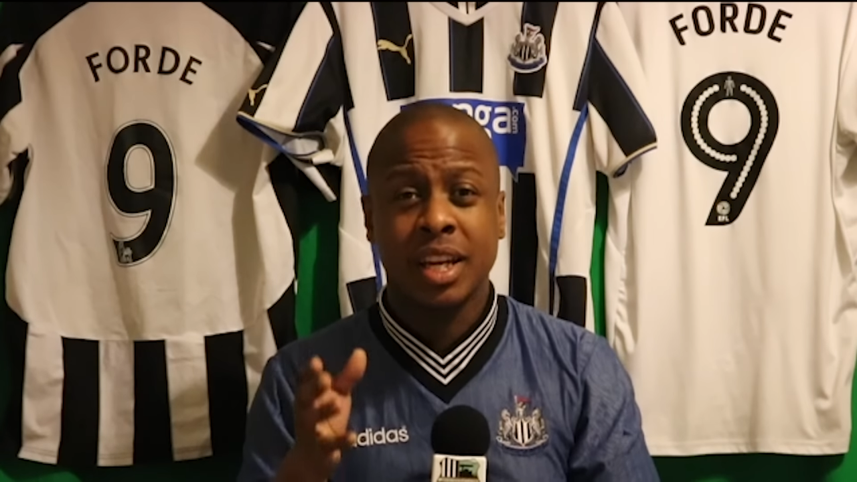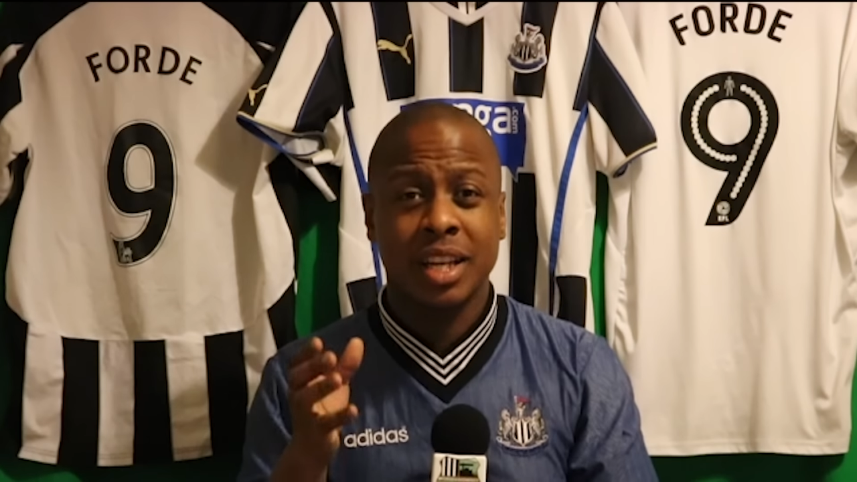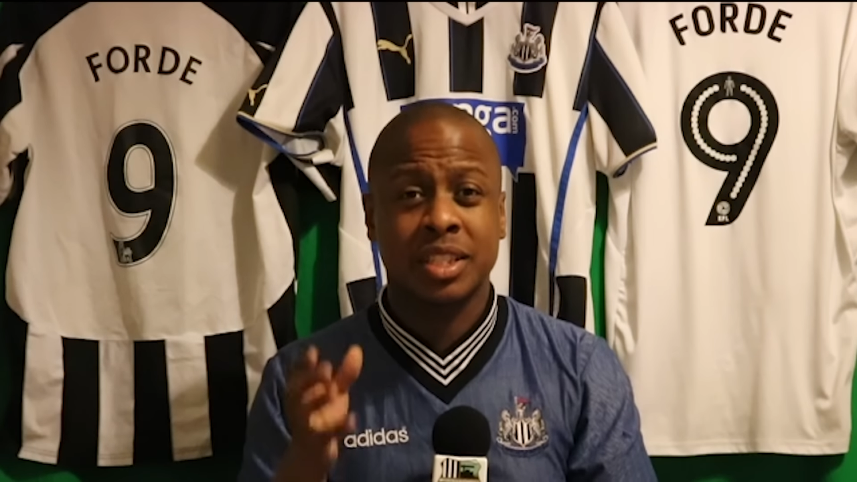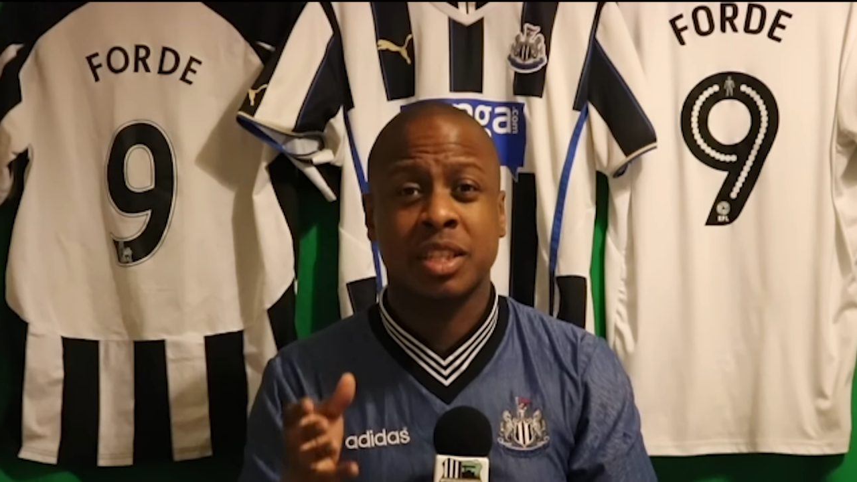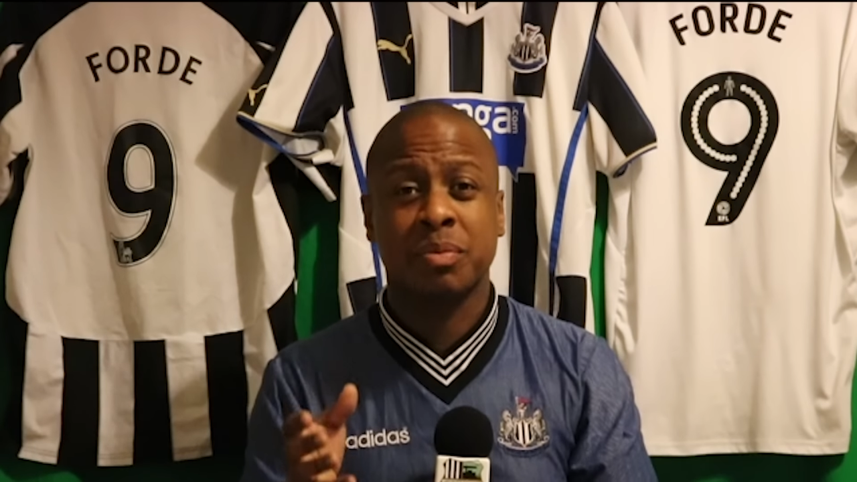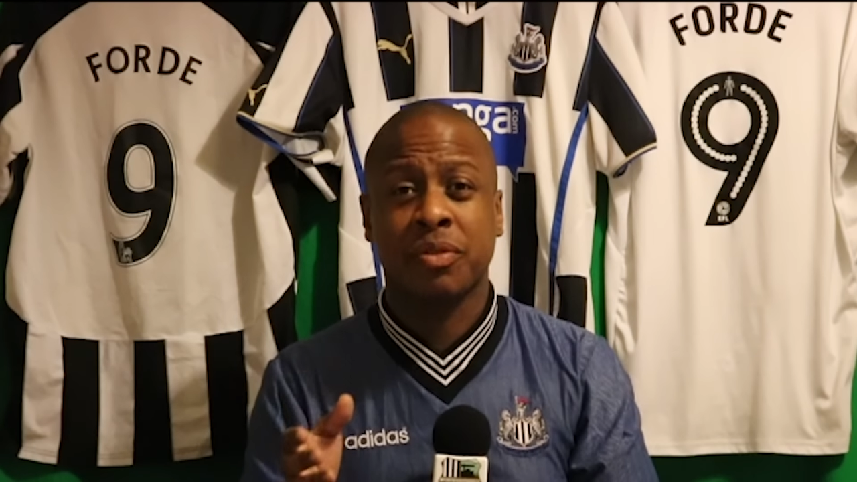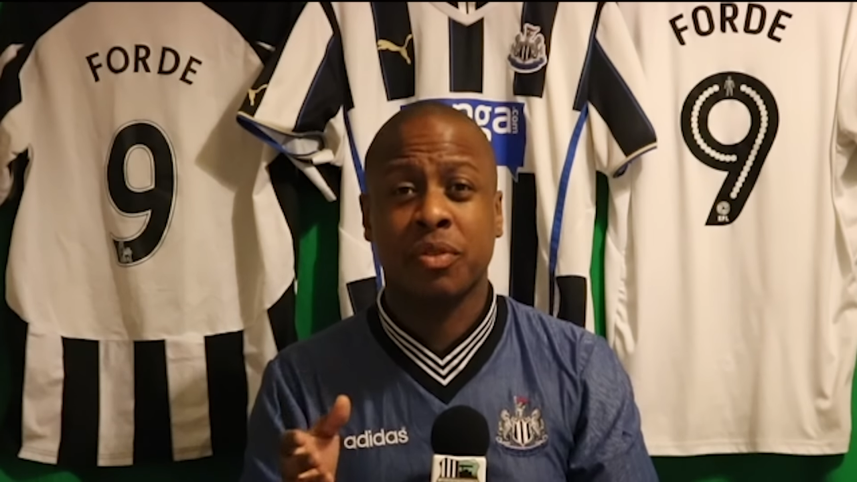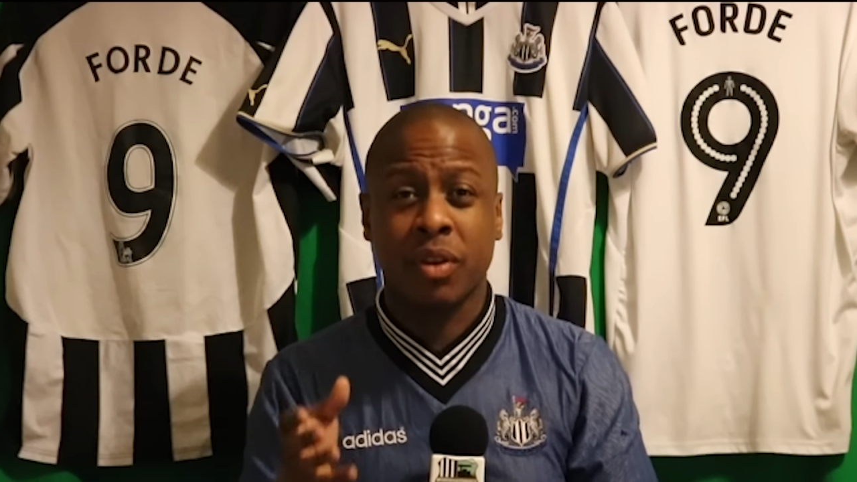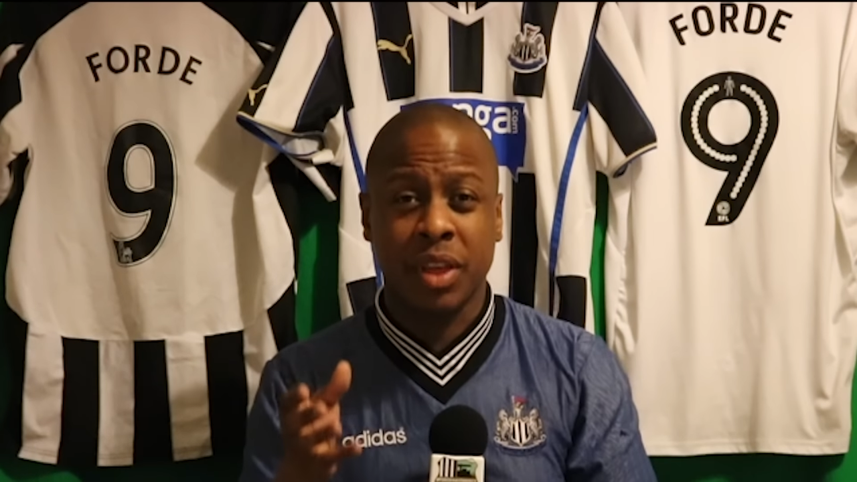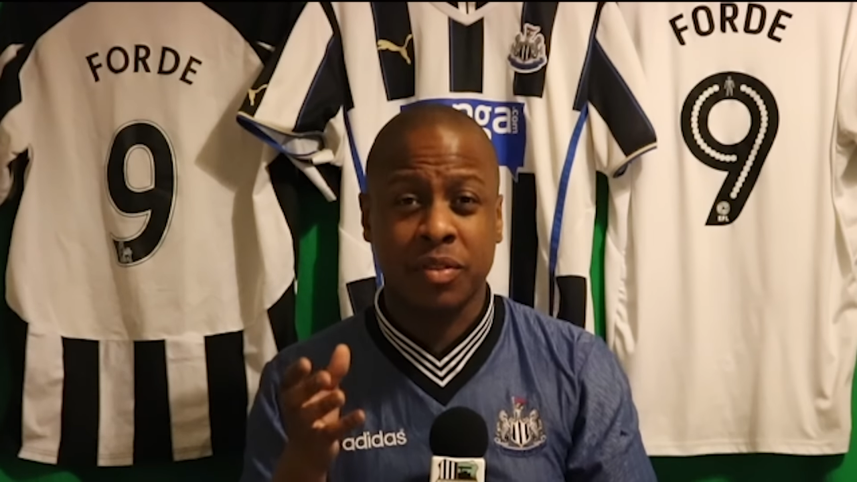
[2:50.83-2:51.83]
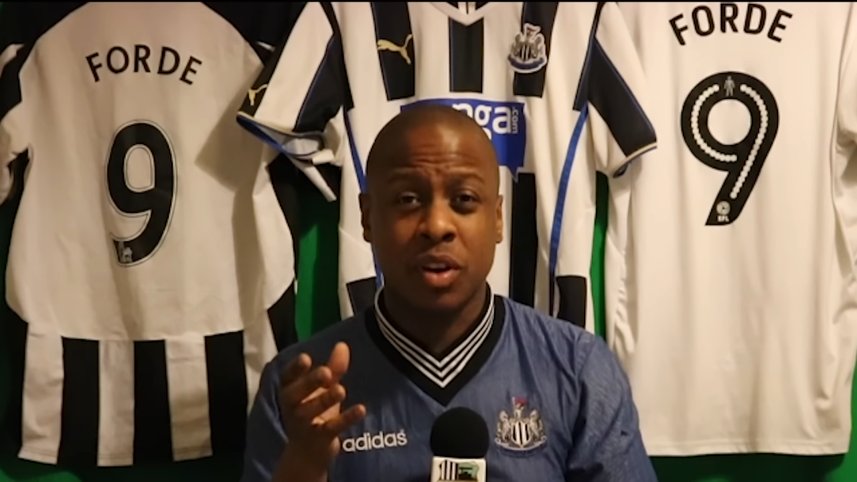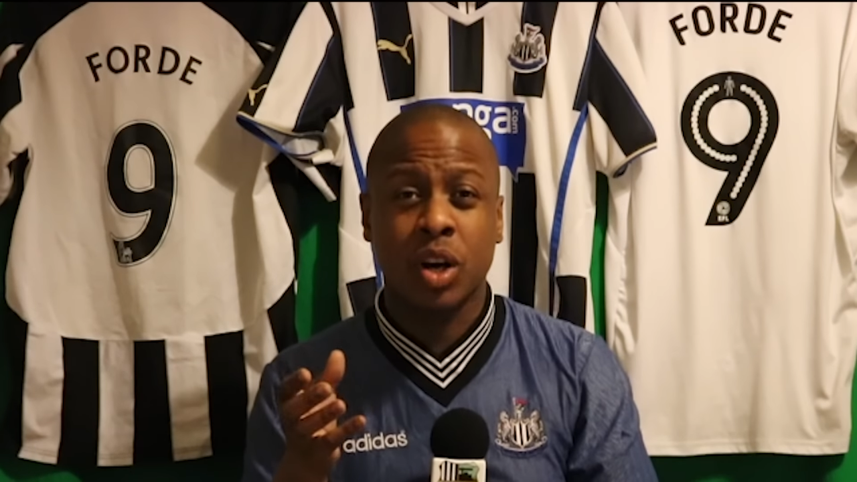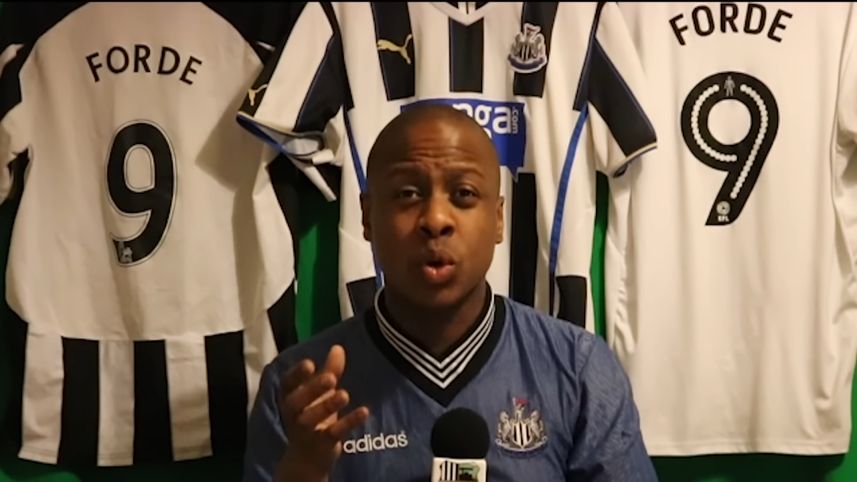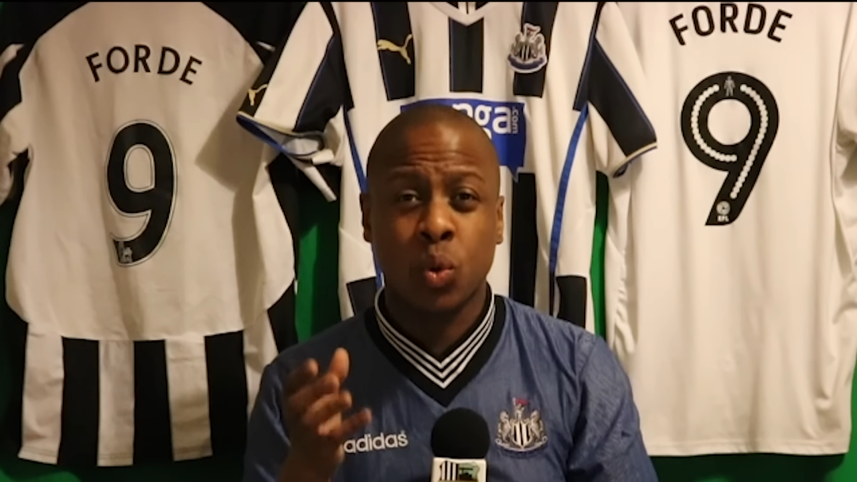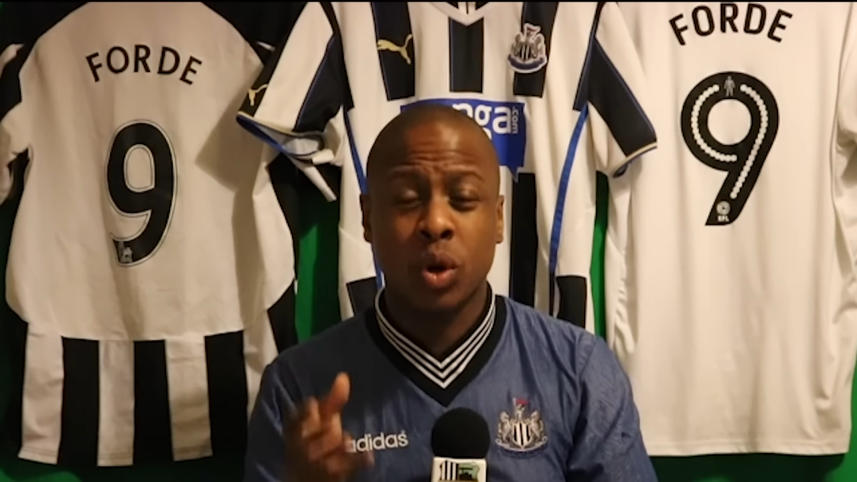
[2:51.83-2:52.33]
As I said before, they've
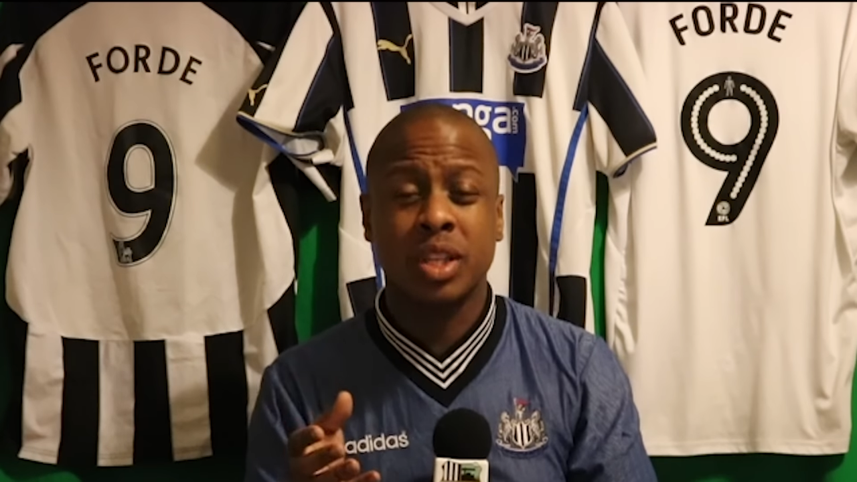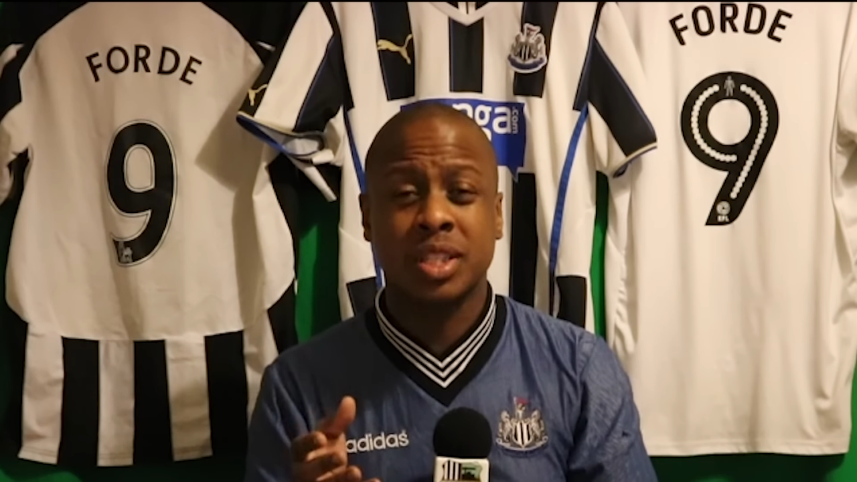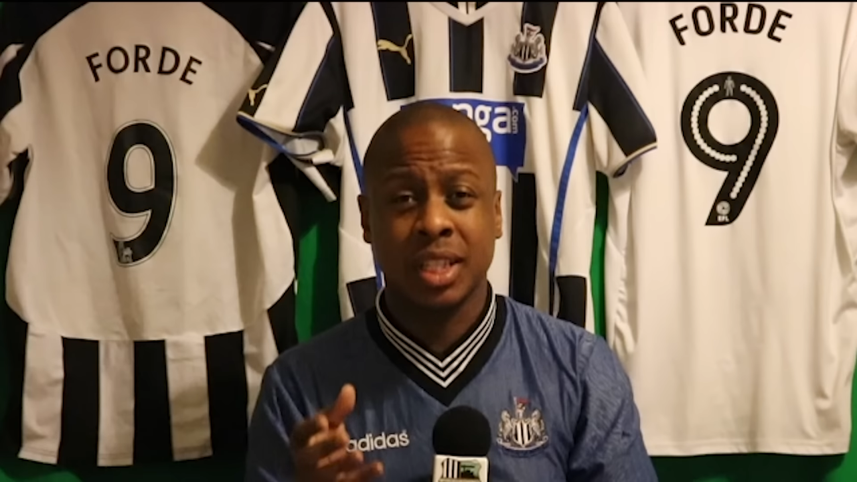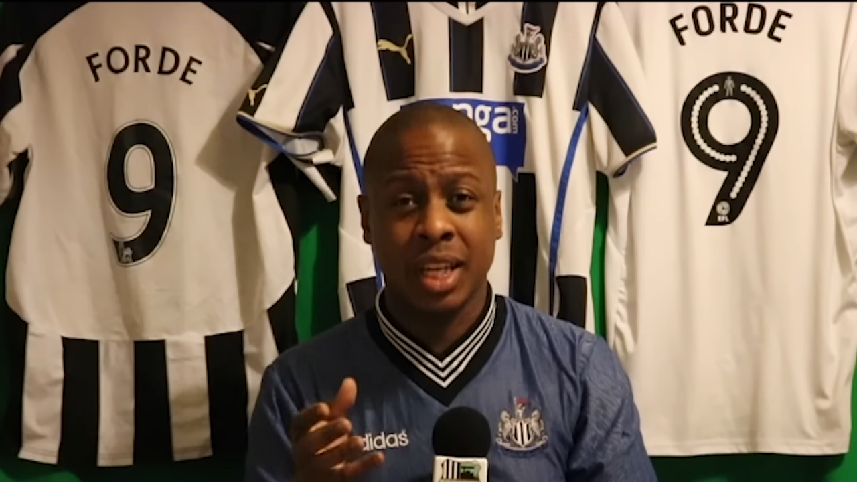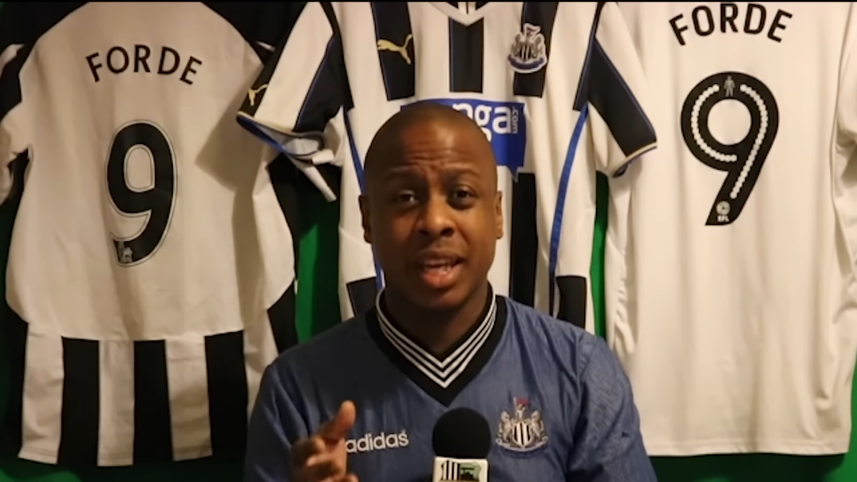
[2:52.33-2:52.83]
got quality